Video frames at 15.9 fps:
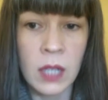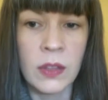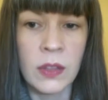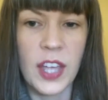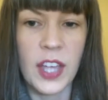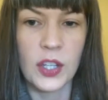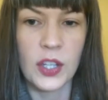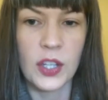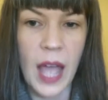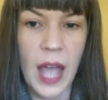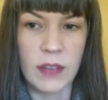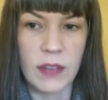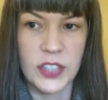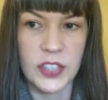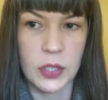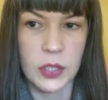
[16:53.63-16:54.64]
that you'll
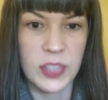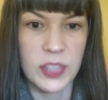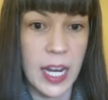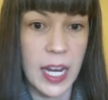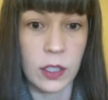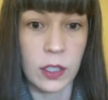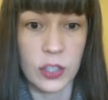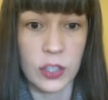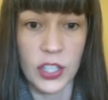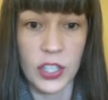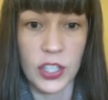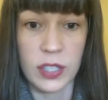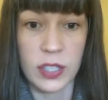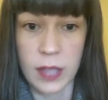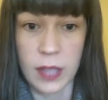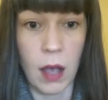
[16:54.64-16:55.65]
have to tailor to
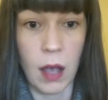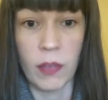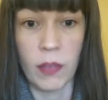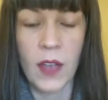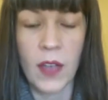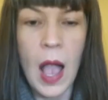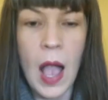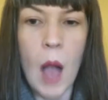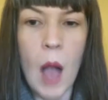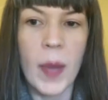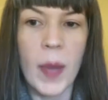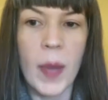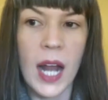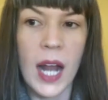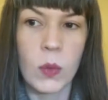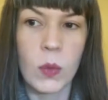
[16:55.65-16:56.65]
yourself.
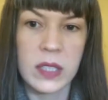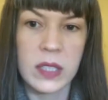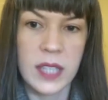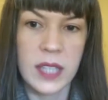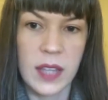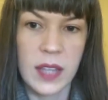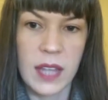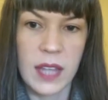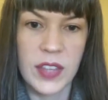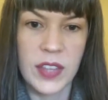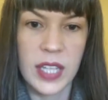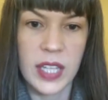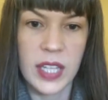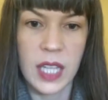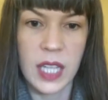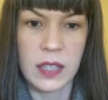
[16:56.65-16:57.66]
But I will say that
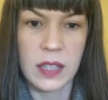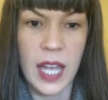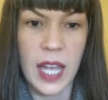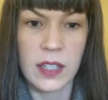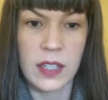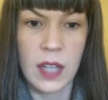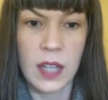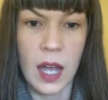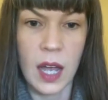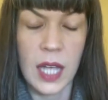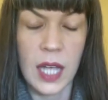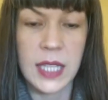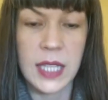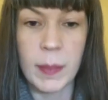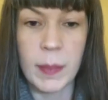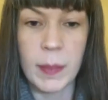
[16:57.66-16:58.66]
the, that uh,
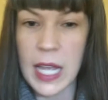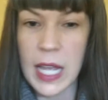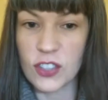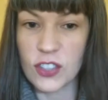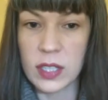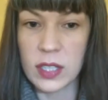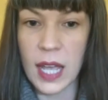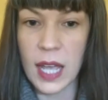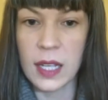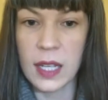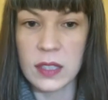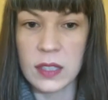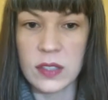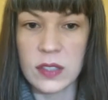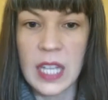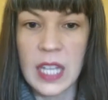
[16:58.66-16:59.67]
elimination
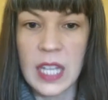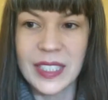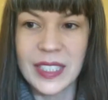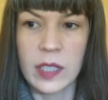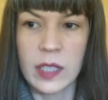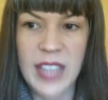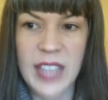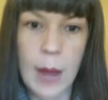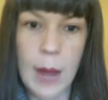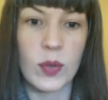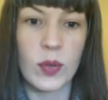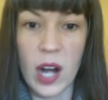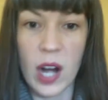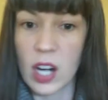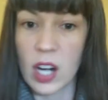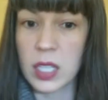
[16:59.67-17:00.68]
diets,
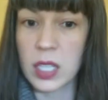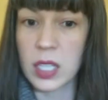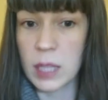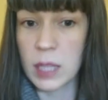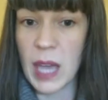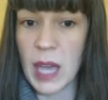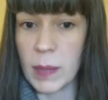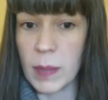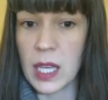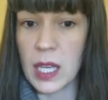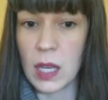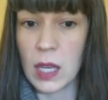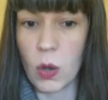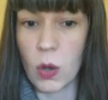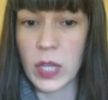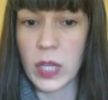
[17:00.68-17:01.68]
temporarily
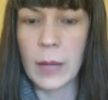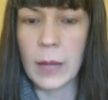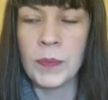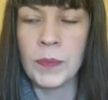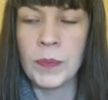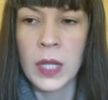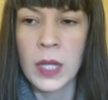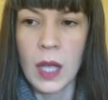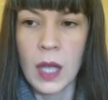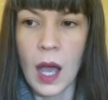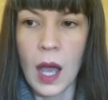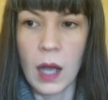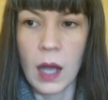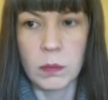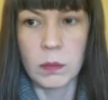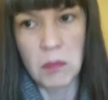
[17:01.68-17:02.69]
maybe only,
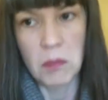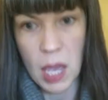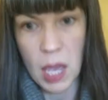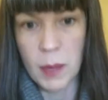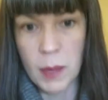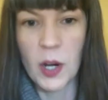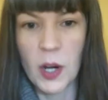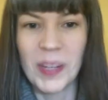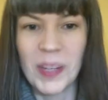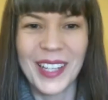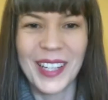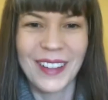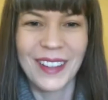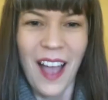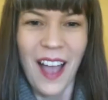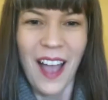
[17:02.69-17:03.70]
uh, maybe
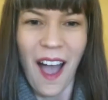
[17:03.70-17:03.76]
permanent,